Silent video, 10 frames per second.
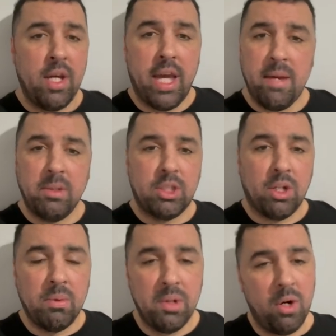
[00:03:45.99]
Him and
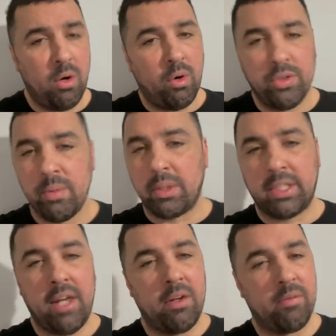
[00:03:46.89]
Joe,
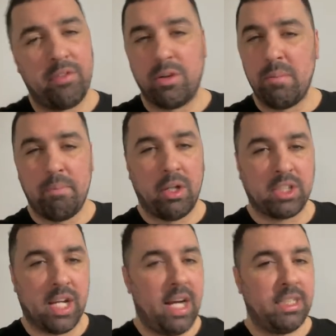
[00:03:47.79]
100% fucking boss
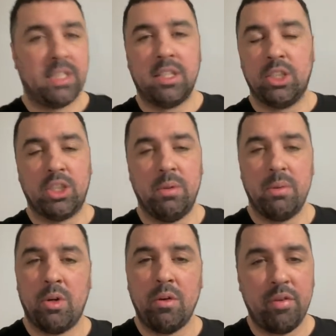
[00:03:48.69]
guys. The two of them,
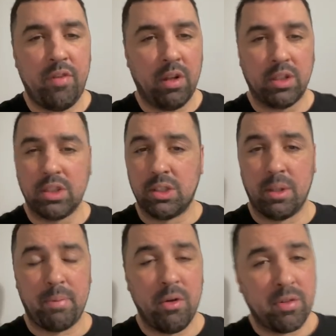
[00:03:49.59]
couldn't fault it, the
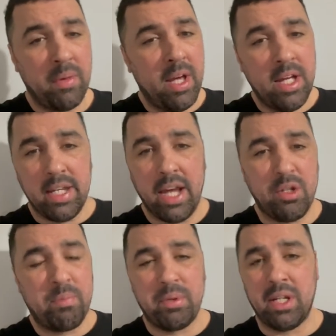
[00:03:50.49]
both of them. They do
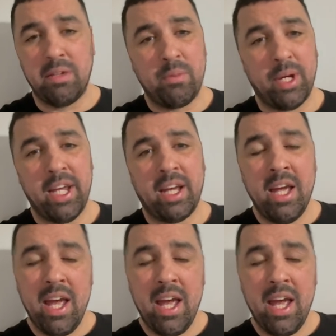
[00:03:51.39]
brilliant work.